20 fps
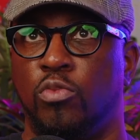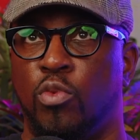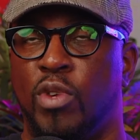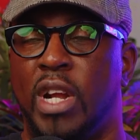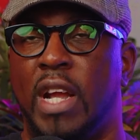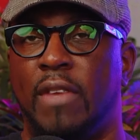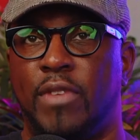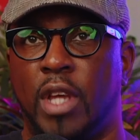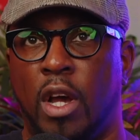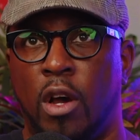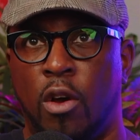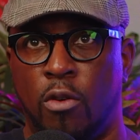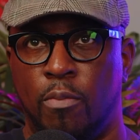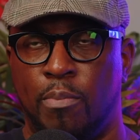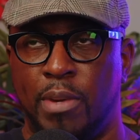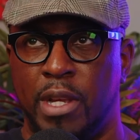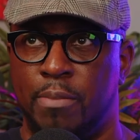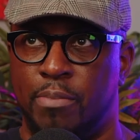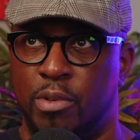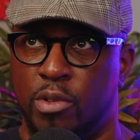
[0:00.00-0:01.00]
have to hold
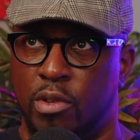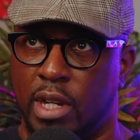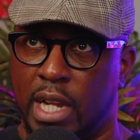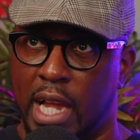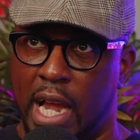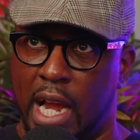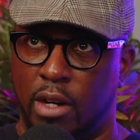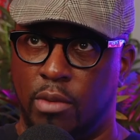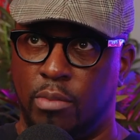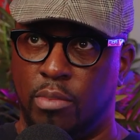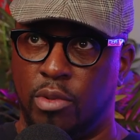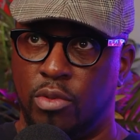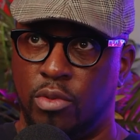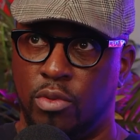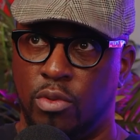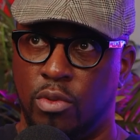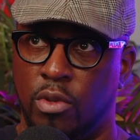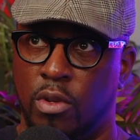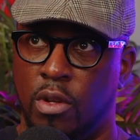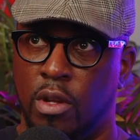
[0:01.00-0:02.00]
people accountable,
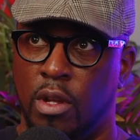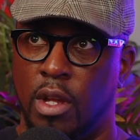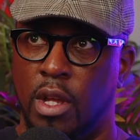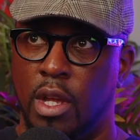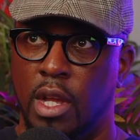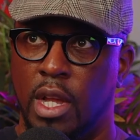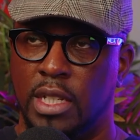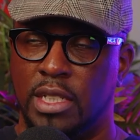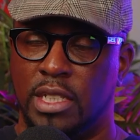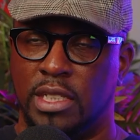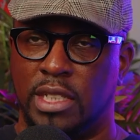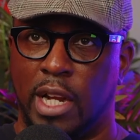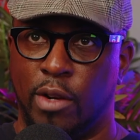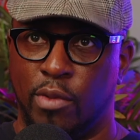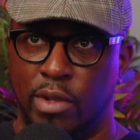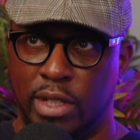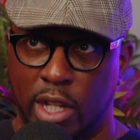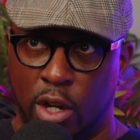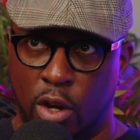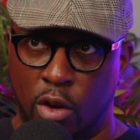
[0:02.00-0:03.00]
just like we
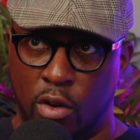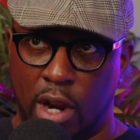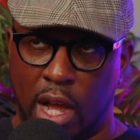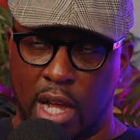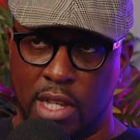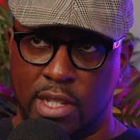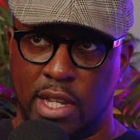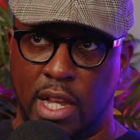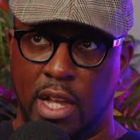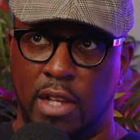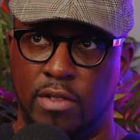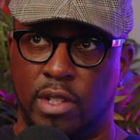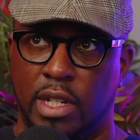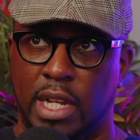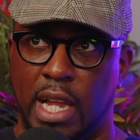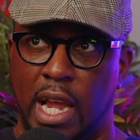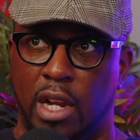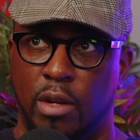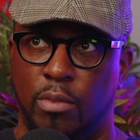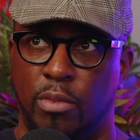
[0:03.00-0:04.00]
have to hold ourselves
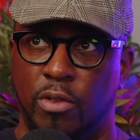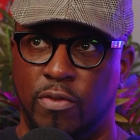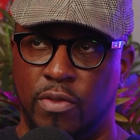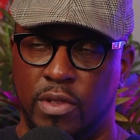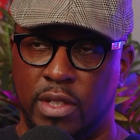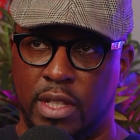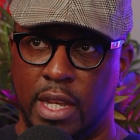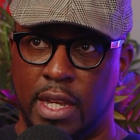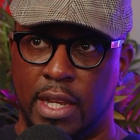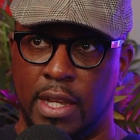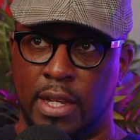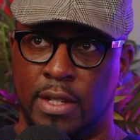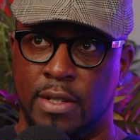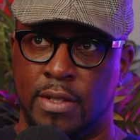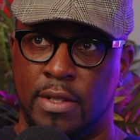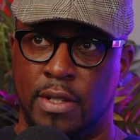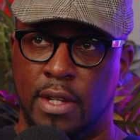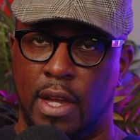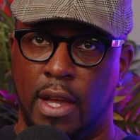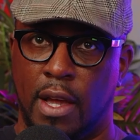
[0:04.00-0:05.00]
accountable for
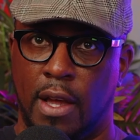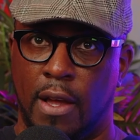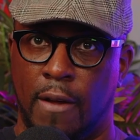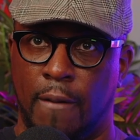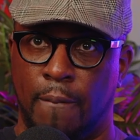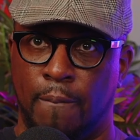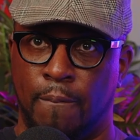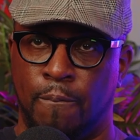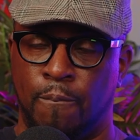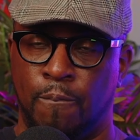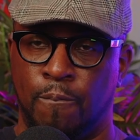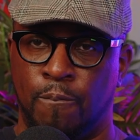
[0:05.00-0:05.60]
things. I